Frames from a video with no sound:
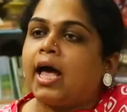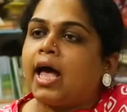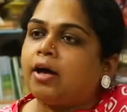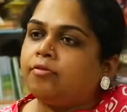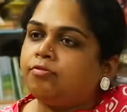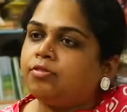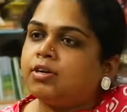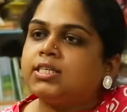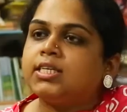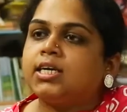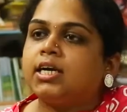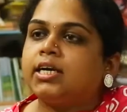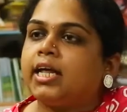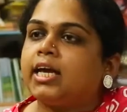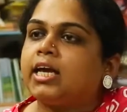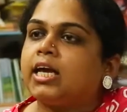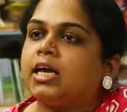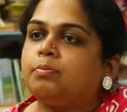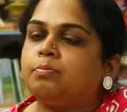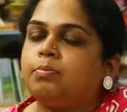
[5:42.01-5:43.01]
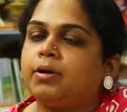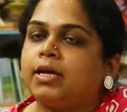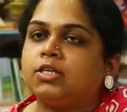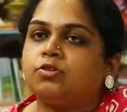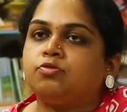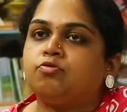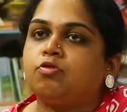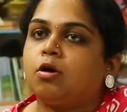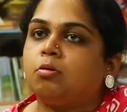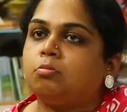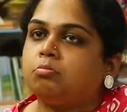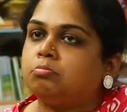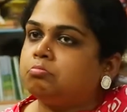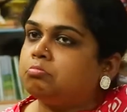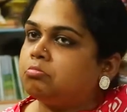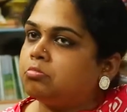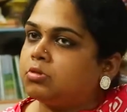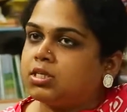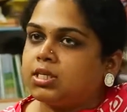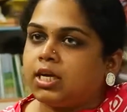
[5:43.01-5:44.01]
Efforts are taking place from,
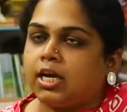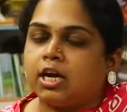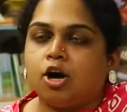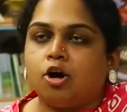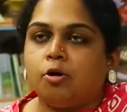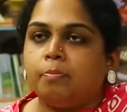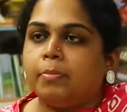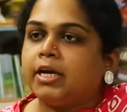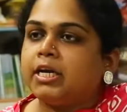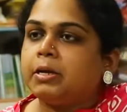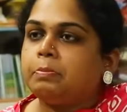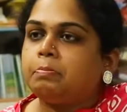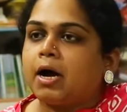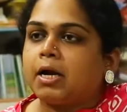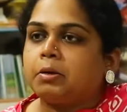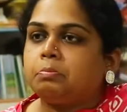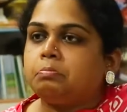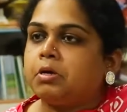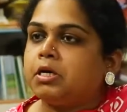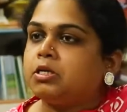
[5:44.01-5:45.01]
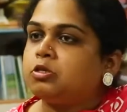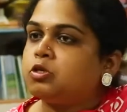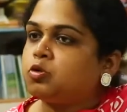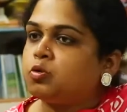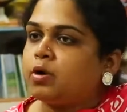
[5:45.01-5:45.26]
say, government departments to